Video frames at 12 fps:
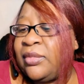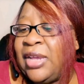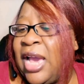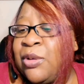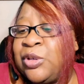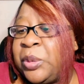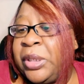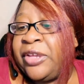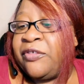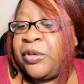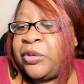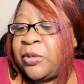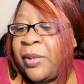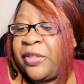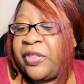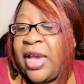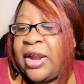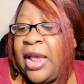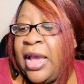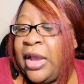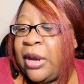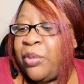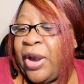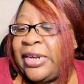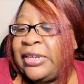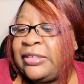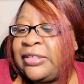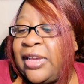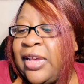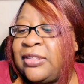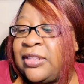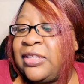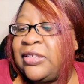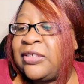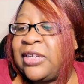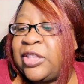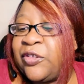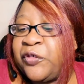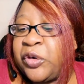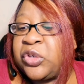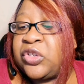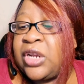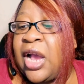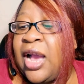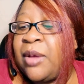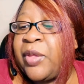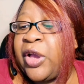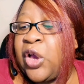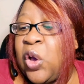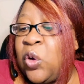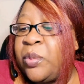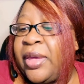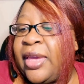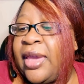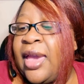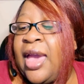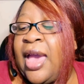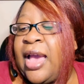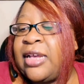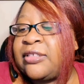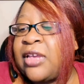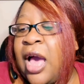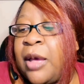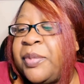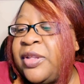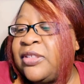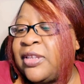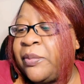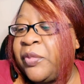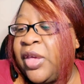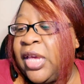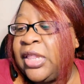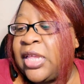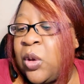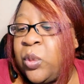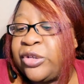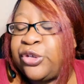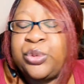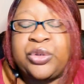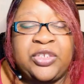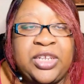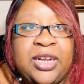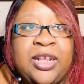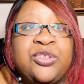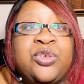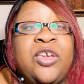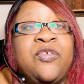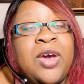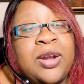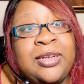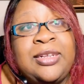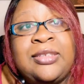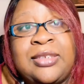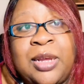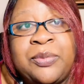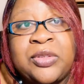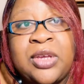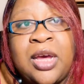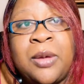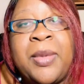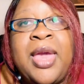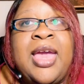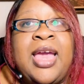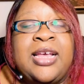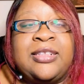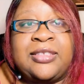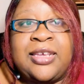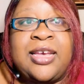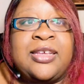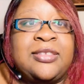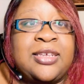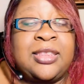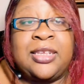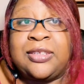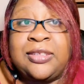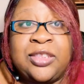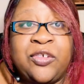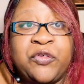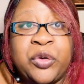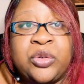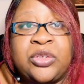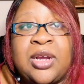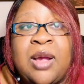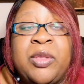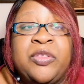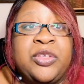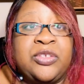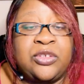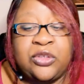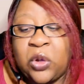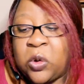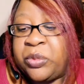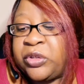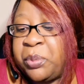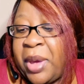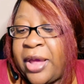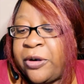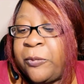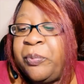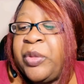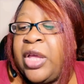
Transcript: I was really confused about that. Brandon says that this is not the first time that Kobe has copied something that was Christina. So he finally steps up and says that this isn't the first time that this is Kobe's pattern.